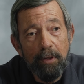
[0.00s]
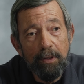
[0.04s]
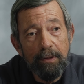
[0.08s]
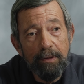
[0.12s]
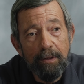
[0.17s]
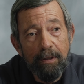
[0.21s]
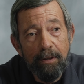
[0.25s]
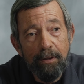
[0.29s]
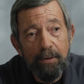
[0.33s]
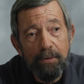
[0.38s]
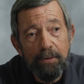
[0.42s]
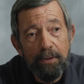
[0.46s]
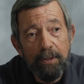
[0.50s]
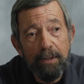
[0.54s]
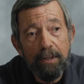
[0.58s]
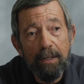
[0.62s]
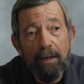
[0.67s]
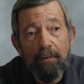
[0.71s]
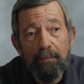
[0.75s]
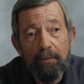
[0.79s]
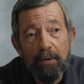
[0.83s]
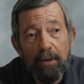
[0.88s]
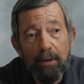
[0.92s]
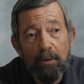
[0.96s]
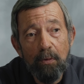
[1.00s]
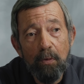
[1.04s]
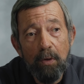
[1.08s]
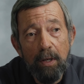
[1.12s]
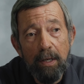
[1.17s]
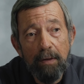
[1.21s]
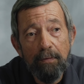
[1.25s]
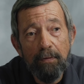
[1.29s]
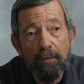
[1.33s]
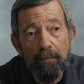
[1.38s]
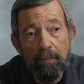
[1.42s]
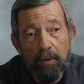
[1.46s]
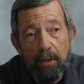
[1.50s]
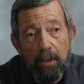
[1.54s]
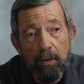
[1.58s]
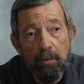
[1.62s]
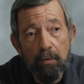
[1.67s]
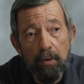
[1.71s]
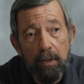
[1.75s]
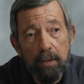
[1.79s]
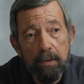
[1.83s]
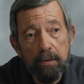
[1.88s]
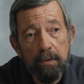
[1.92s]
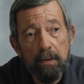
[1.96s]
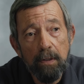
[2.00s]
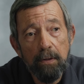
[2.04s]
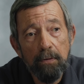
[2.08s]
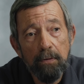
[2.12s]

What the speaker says: but there's a definite wave of increased